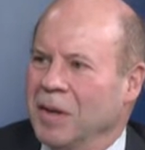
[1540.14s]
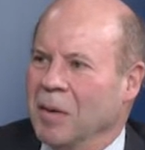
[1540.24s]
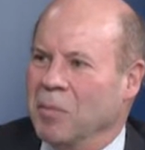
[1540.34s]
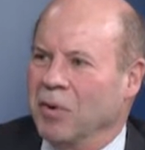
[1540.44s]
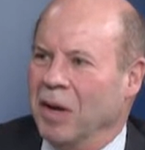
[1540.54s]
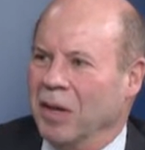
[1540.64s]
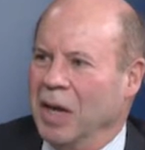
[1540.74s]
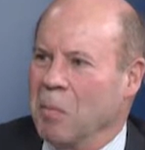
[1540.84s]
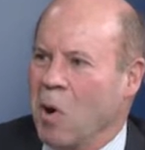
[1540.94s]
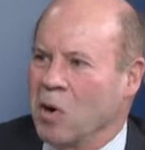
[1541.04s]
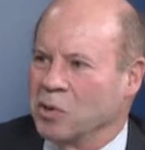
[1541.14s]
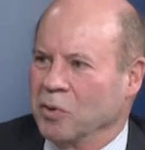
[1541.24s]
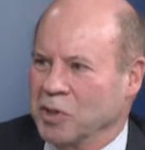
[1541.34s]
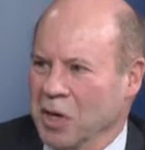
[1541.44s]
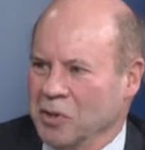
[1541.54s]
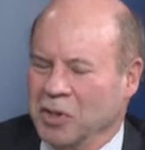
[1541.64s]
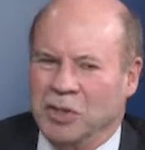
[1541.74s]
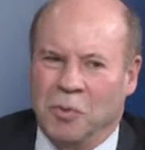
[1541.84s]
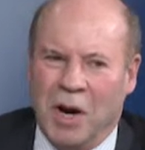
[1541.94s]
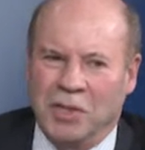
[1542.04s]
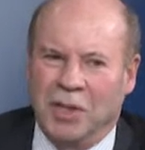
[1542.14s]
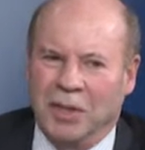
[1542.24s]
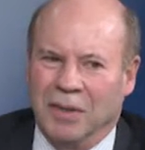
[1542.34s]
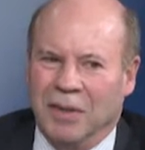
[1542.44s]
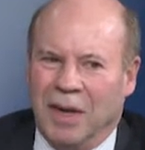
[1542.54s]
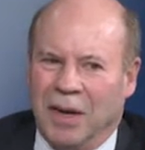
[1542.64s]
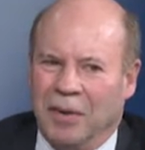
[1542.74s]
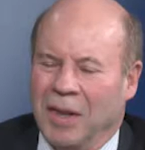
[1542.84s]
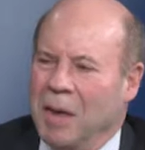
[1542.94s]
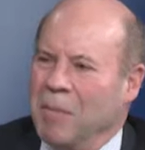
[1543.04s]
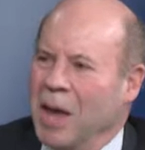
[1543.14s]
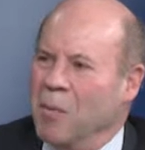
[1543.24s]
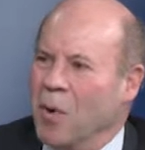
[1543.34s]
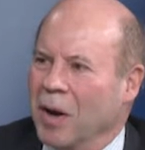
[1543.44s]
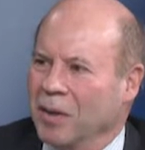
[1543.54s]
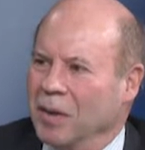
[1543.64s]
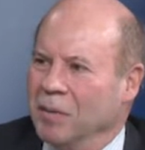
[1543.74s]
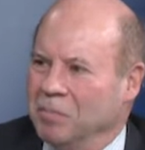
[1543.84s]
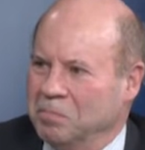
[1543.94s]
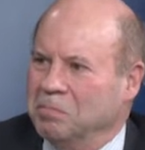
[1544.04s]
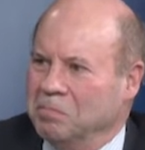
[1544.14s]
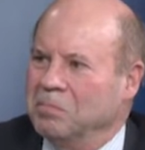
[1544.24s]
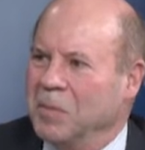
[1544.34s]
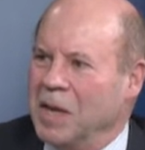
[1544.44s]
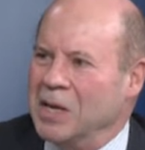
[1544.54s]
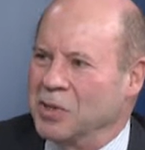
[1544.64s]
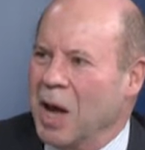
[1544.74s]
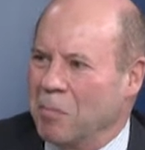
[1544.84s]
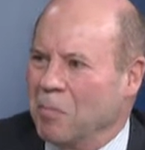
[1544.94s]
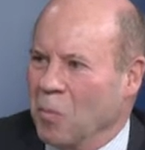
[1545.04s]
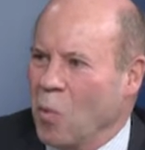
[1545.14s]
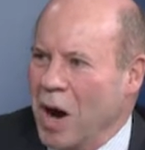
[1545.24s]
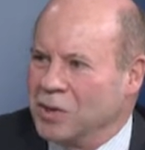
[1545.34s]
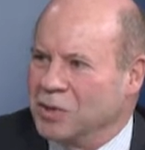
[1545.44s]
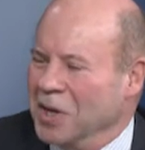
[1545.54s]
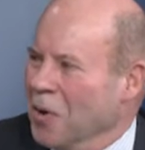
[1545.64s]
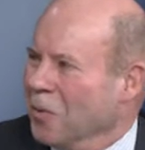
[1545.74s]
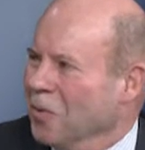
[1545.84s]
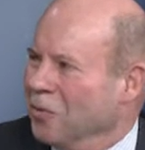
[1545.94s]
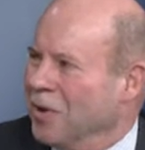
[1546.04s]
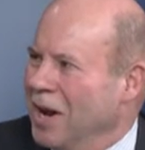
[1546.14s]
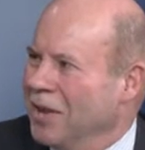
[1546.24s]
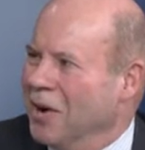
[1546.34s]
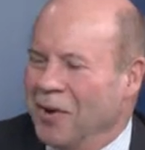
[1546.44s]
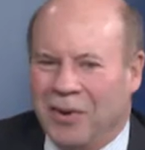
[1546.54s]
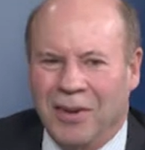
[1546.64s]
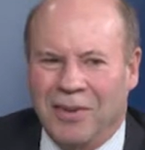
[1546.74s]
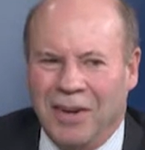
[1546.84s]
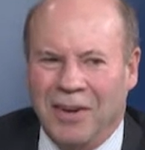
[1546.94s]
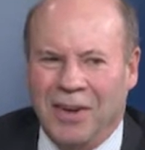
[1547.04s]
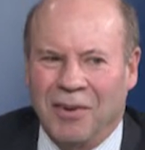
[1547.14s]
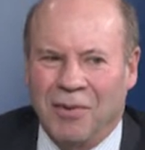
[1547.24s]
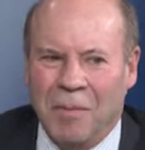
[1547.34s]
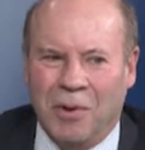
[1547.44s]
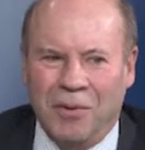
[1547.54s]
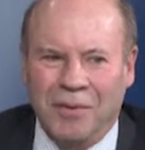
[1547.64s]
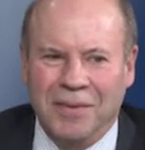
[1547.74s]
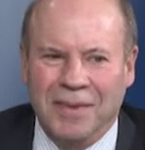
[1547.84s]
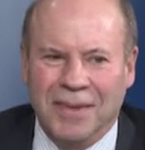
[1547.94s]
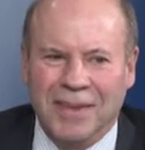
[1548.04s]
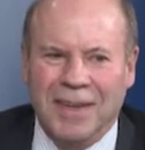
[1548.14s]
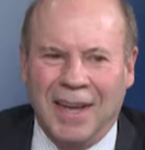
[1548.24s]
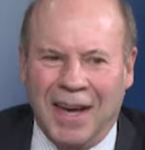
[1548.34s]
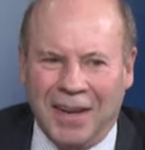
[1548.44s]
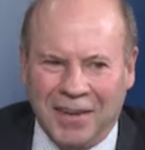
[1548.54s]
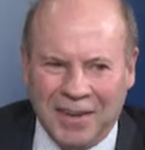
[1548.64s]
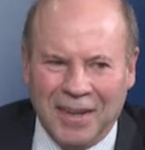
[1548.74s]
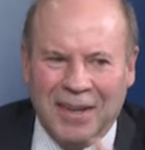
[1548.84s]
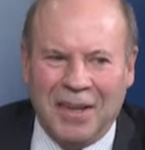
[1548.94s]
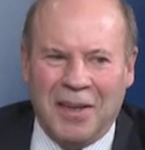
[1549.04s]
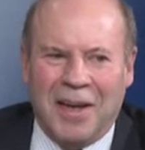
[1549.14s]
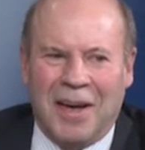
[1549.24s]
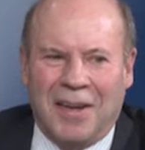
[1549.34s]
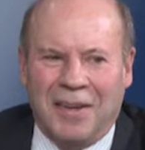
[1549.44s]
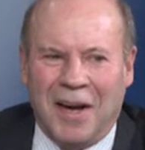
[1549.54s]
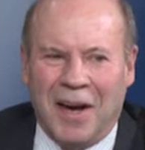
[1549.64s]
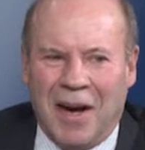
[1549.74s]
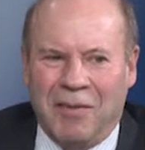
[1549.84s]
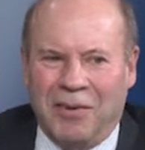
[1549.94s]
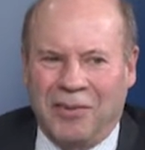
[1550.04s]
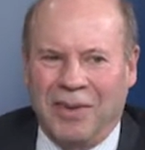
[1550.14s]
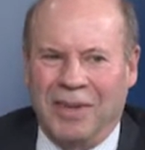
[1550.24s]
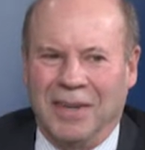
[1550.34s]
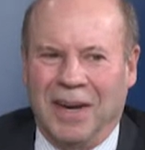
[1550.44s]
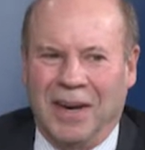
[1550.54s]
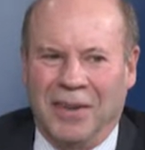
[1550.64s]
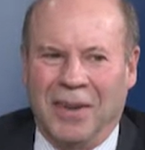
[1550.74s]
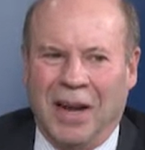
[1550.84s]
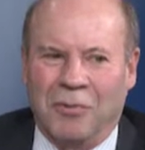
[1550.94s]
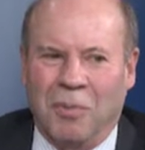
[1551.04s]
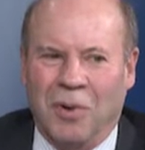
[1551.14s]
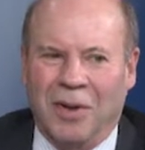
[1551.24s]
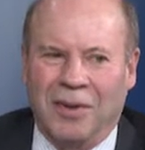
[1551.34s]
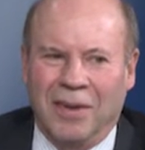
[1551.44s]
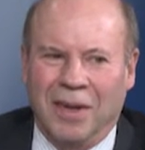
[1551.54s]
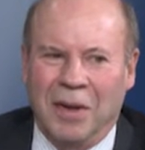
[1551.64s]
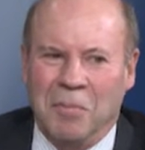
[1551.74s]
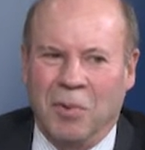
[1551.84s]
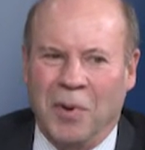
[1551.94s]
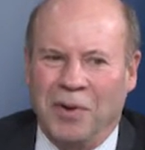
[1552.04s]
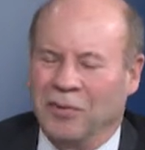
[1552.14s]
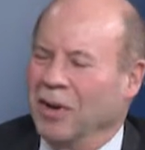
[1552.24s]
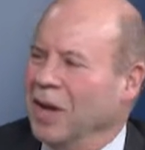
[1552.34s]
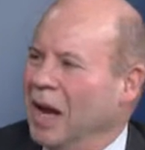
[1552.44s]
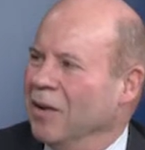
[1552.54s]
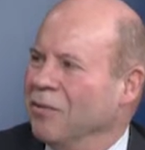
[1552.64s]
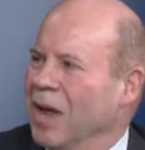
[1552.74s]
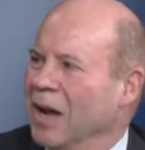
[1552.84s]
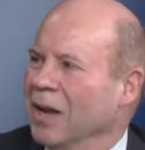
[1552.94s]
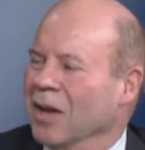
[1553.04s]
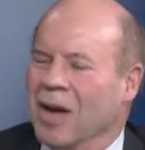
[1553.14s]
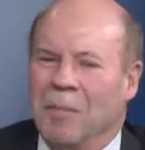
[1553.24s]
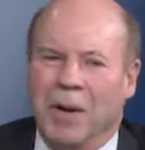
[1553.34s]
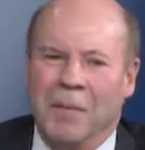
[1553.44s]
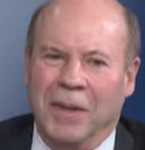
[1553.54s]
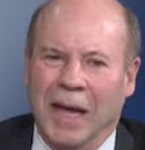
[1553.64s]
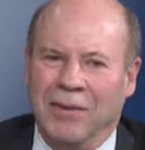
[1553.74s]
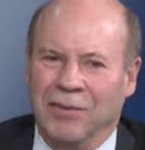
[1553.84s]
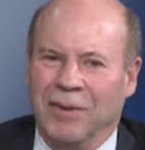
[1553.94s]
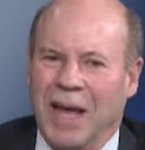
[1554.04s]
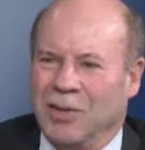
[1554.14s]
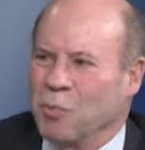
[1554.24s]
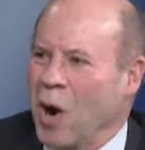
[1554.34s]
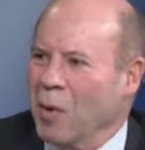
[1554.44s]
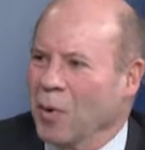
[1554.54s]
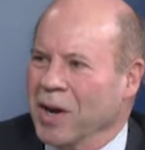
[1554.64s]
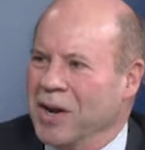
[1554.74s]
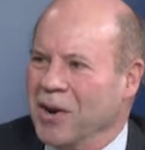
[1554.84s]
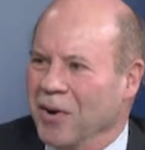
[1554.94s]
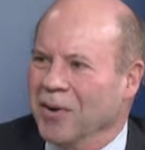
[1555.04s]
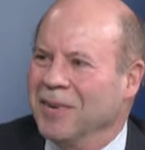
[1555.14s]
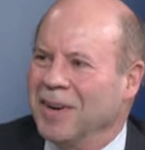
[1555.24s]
Particularly in a partial sale situation, they may want the ESOP wants the owner to stay there and continue to contribute. And obviously, the next bullet, employees can gain a stake in the company. I mean, that's why we're here.